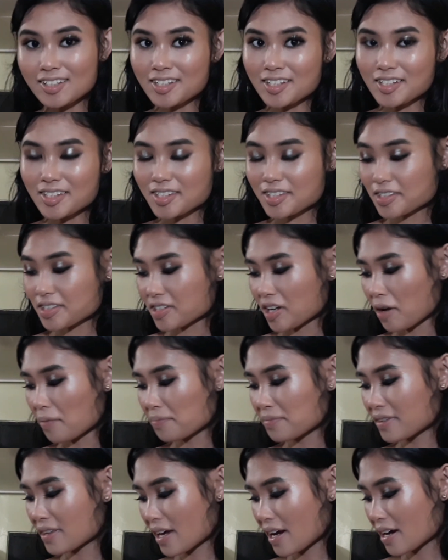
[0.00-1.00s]
doesn't stop
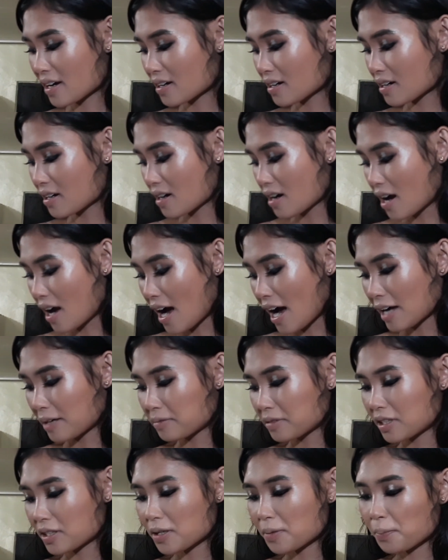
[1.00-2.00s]
there.
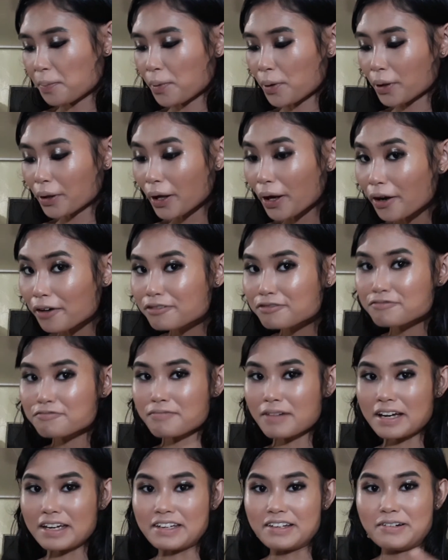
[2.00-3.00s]
I'm gonna pull off
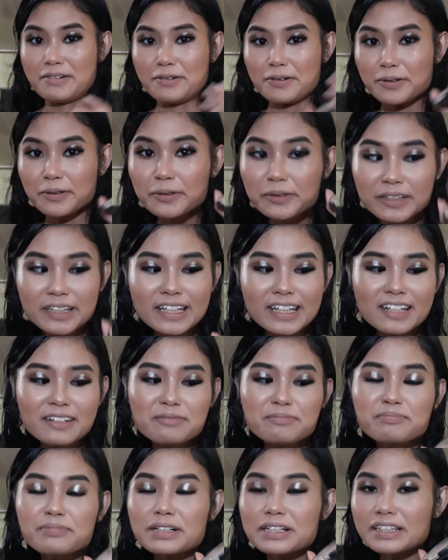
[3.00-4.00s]
my oldie
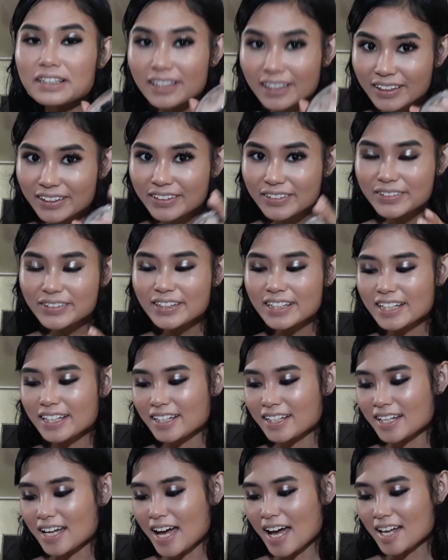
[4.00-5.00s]
but a
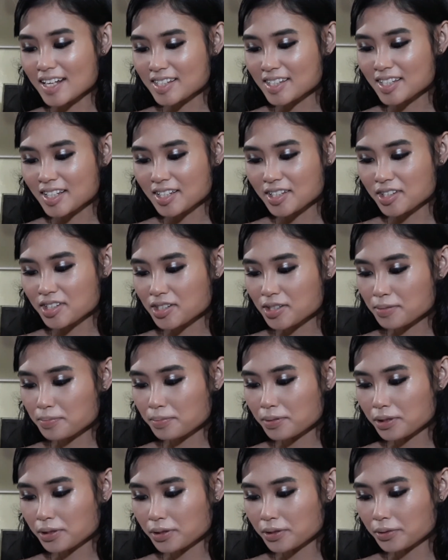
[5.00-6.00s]
goodie Essence
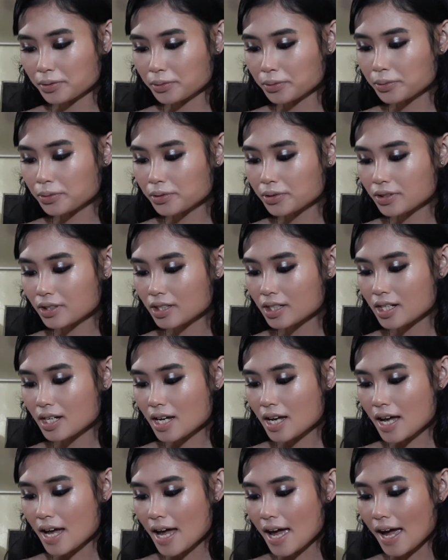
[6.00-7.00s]
Pure Nude
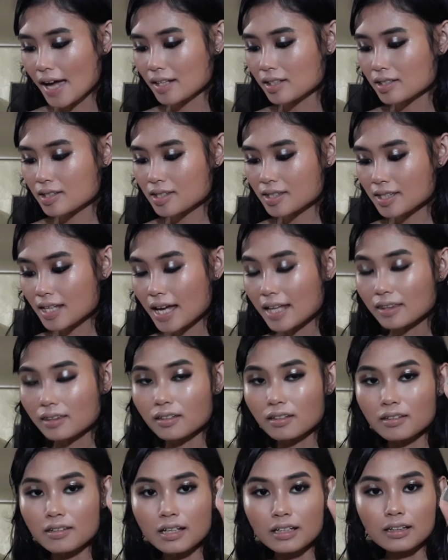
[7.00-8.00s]
and set
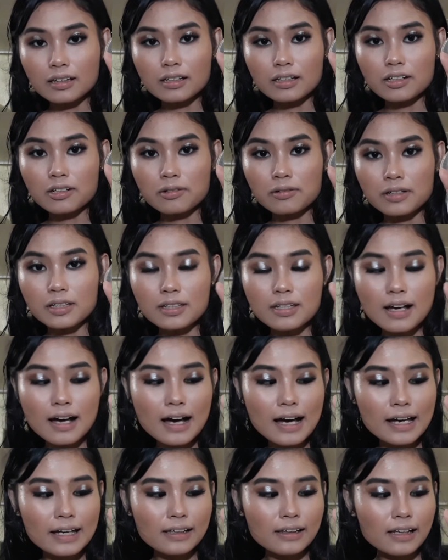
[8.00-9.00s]
that liquid
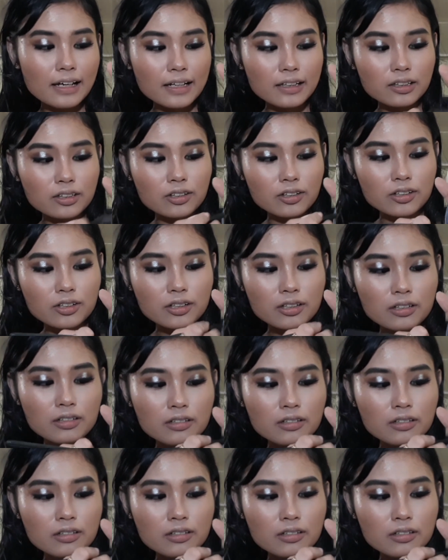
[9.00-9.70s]
highlighter.